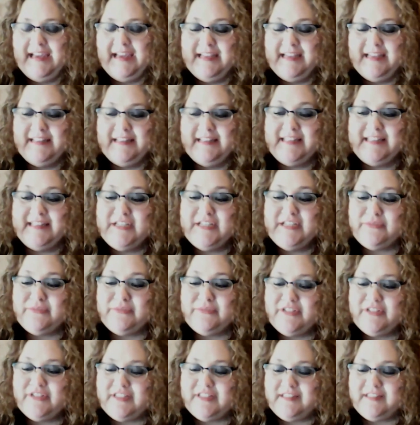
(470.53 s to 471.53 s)
And this
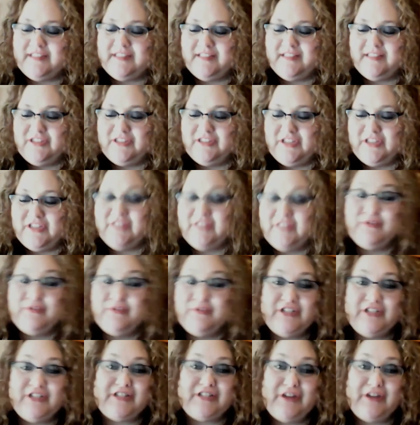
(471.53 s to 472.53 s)
one just
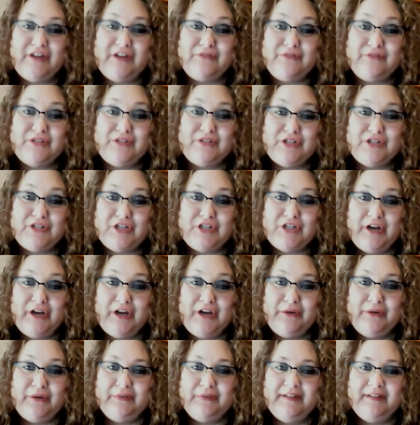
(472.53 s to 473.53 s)
goes to
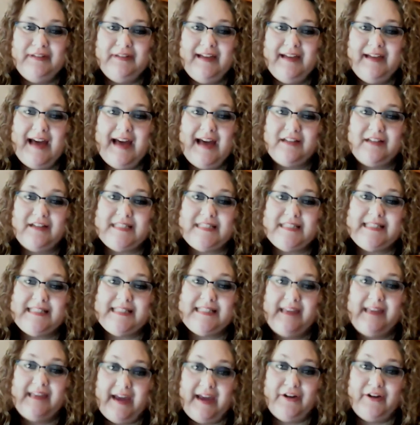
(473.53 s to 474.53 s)
show how
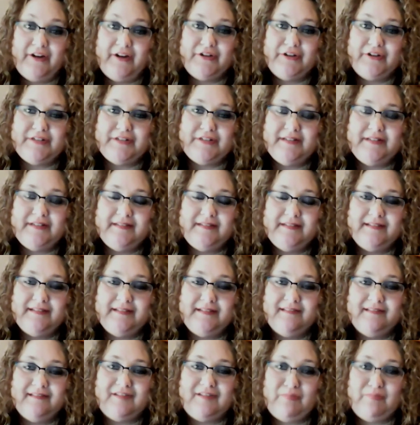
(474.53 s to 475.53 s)
scared
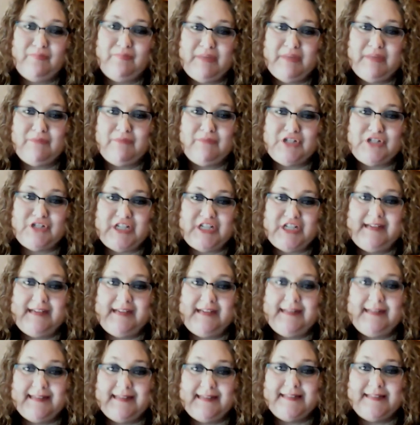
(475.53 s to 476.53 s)
the big
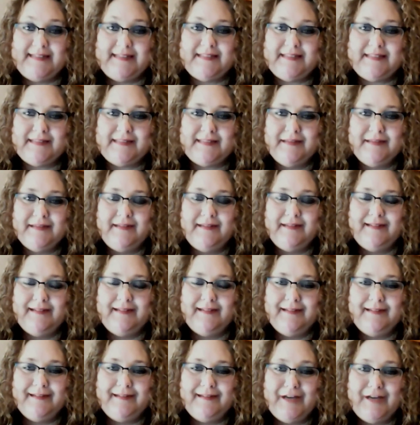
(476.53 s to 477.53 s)
machine is
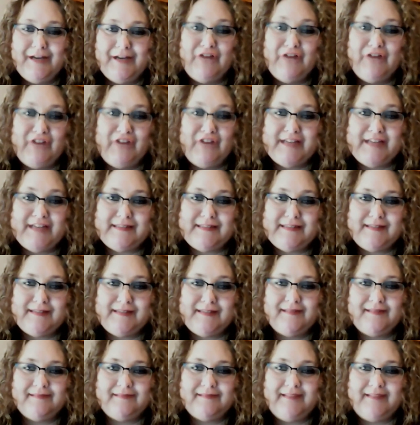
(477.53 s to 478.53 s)
of us.
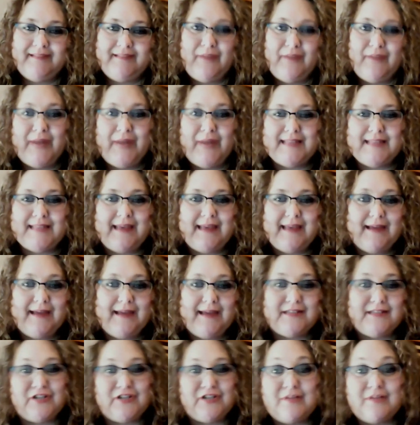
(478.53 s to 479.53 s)
And when I say
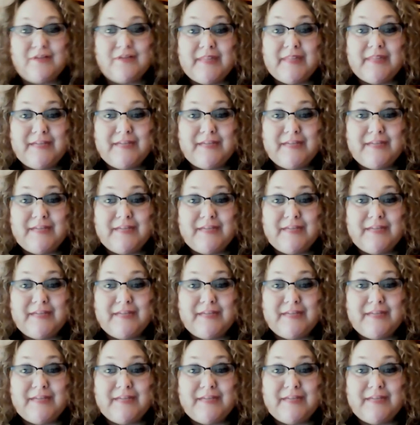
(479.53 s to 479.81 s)
us, I talk about the